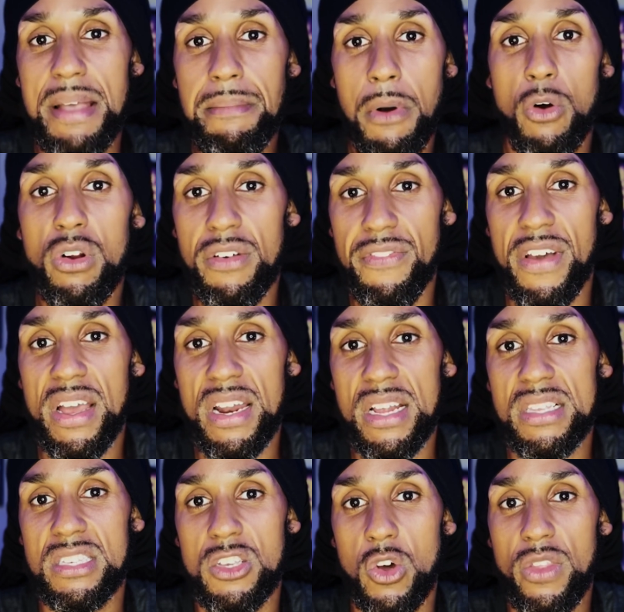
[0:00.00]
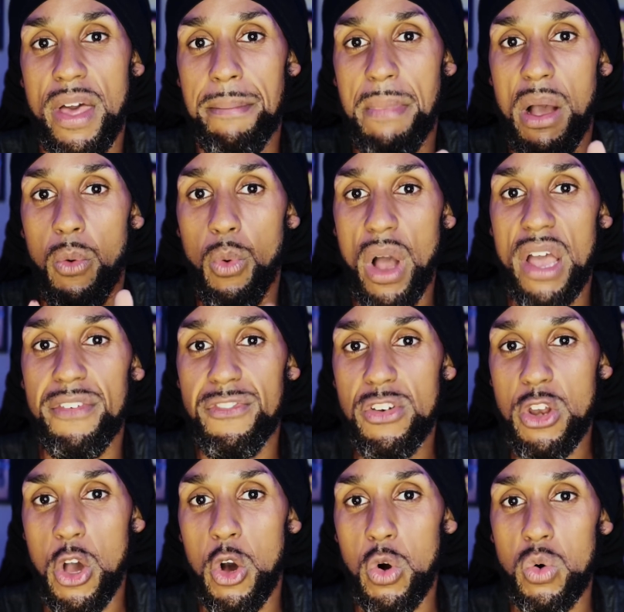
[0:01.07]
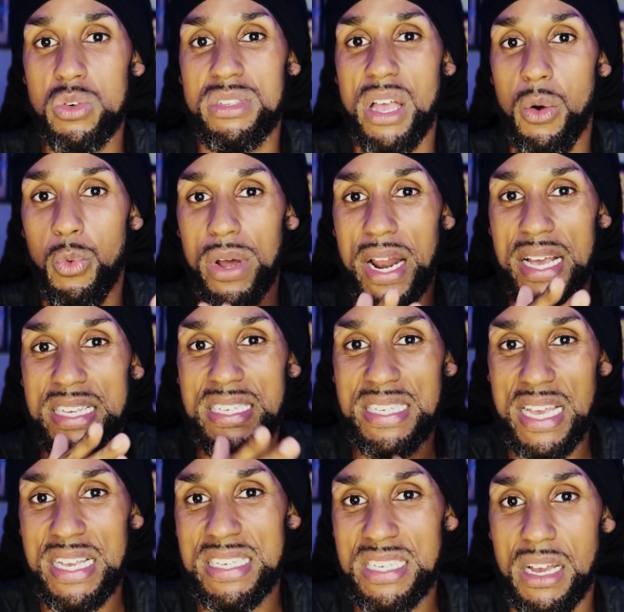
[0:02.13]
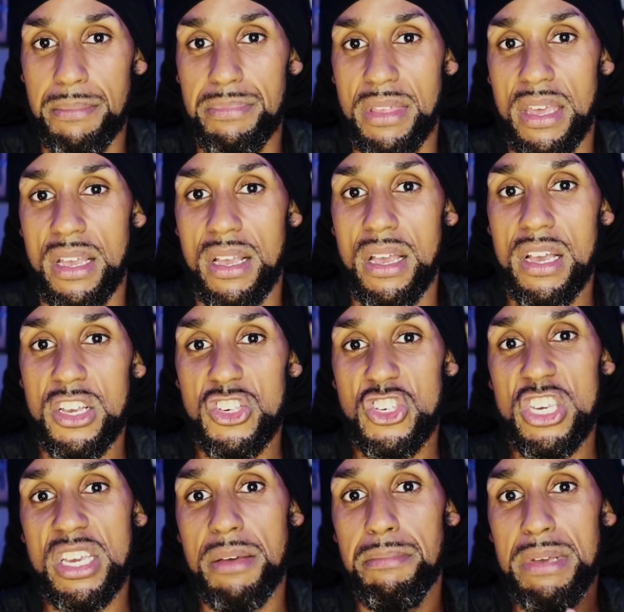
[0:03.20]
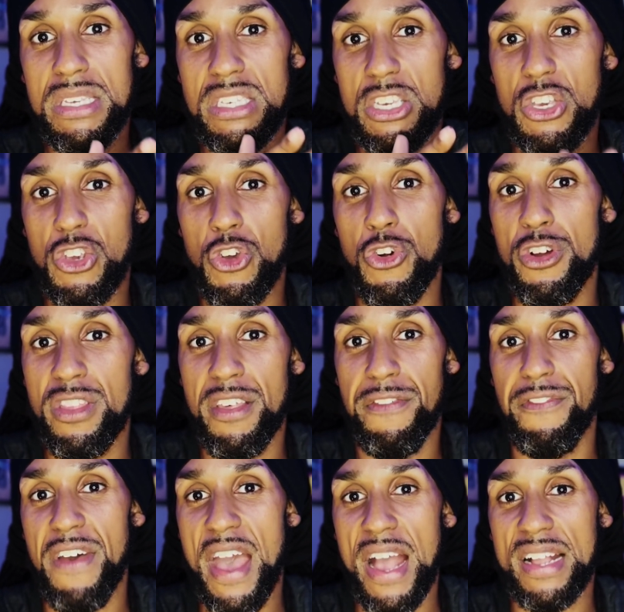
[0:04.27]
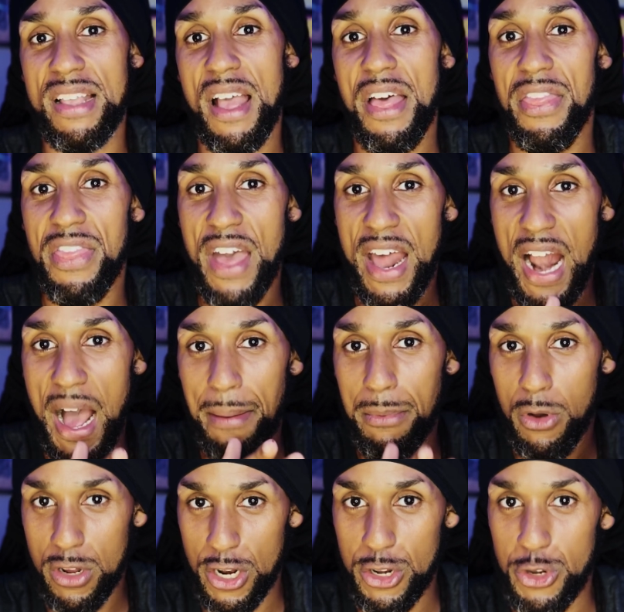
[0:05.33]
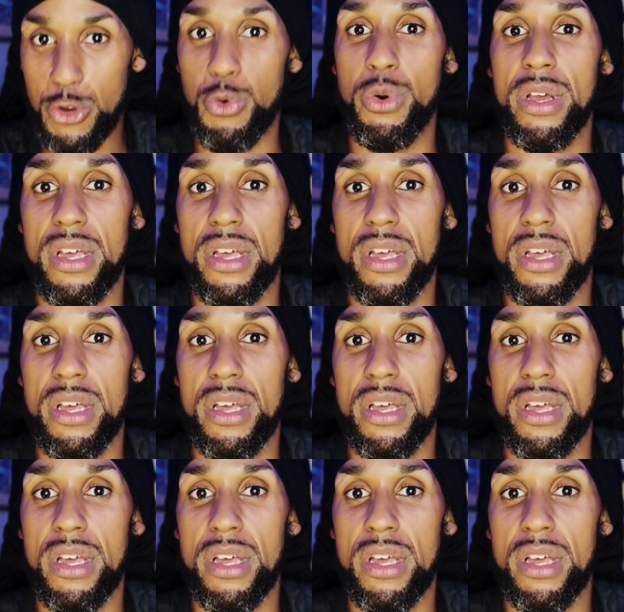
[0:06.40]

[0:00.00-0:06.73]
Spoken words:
motivated so that my wife knows that when I say something, she can be secure in the fact that I'm gonna do it.